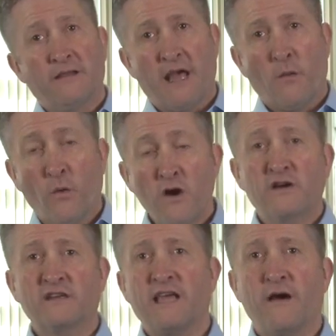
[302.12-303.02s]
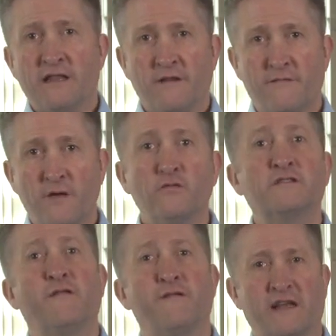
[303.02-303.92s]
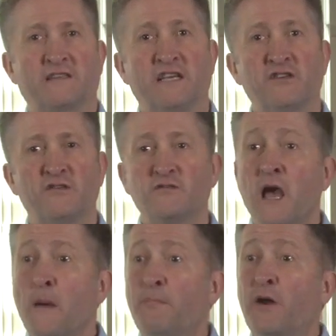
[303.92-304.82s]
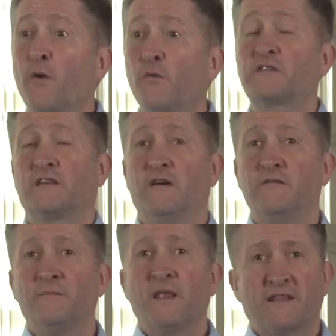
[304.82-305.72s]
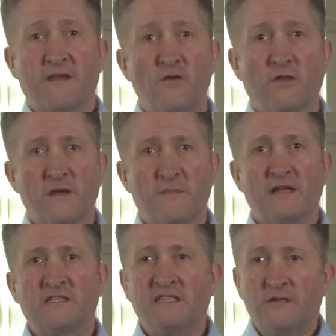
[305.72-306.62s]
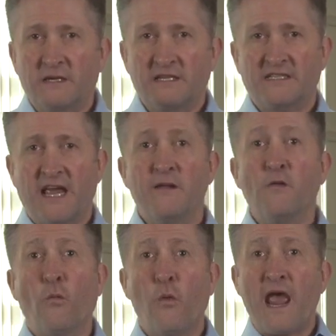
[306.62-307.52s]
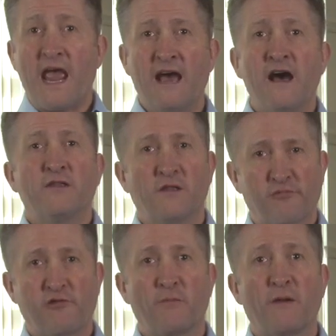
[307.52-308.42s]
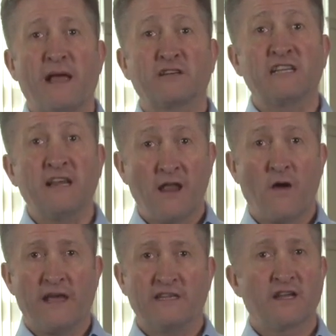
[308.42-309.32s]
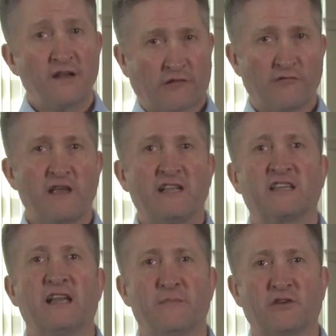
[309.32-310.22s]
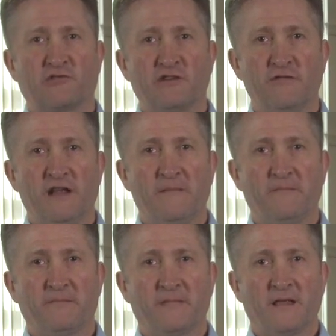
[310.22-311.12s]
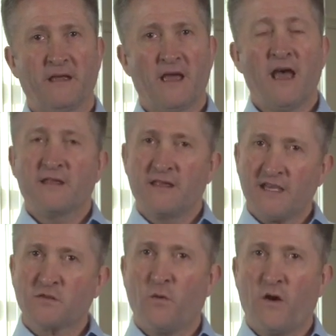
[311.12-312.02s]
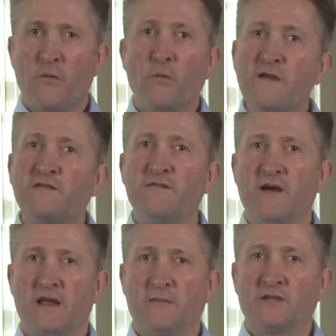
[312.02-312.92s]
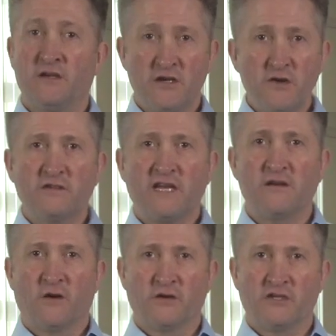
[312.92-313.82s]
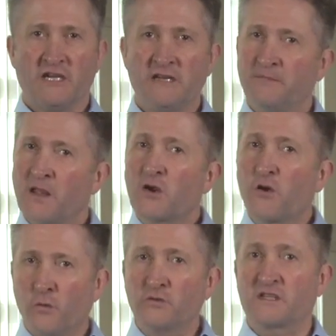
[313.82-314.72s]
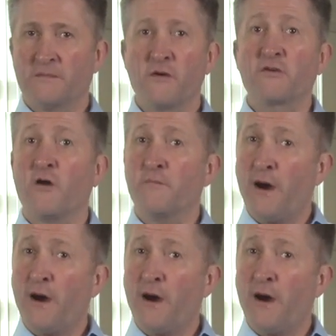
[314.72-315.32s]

their workers out in the field to fix issues, but also they've got the ability to understand where the problem actually lies through their telemetry unit. That's why we've developed a new technology called Simoco